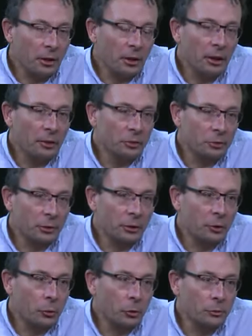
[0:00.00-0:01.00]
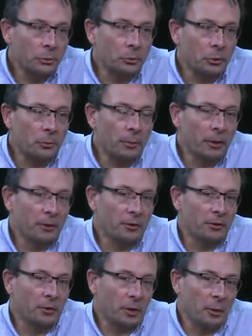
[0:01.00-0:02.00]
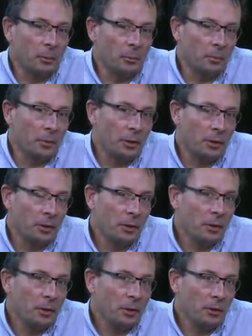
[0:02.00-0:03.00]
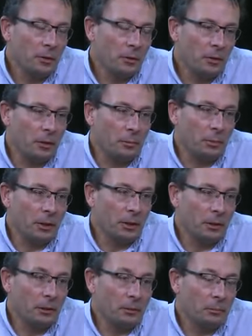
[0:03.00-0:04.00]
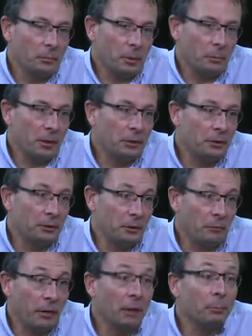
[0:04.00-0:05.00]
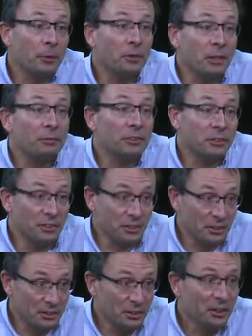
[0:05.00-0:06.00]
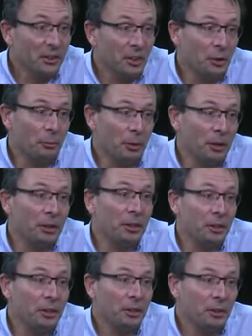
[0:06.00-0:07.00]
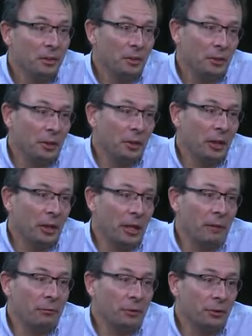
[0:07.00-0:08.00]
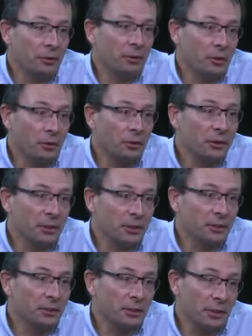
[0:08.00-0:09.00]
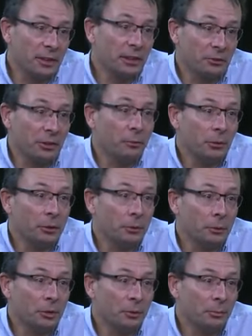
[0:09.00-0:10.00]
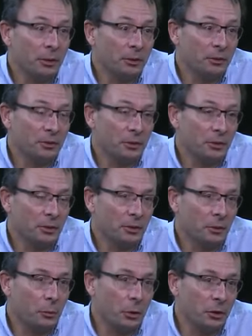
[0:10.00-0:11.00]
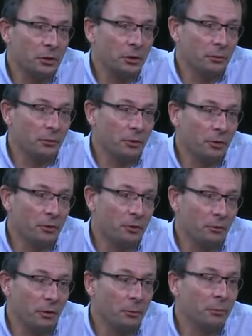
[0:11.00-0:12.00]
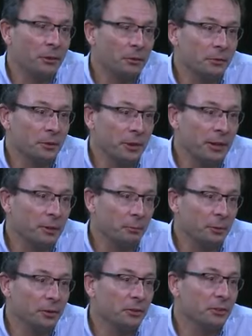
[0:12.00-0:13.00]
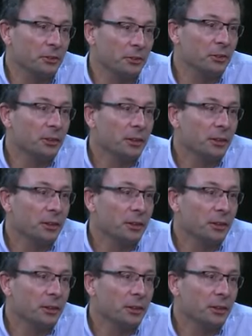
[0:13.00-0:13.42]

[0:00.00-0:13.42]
elsewhere in the course we talk about there being a big development deficit in many African contexts, and that's really what you're talking about, is that the quality of the developmental state means that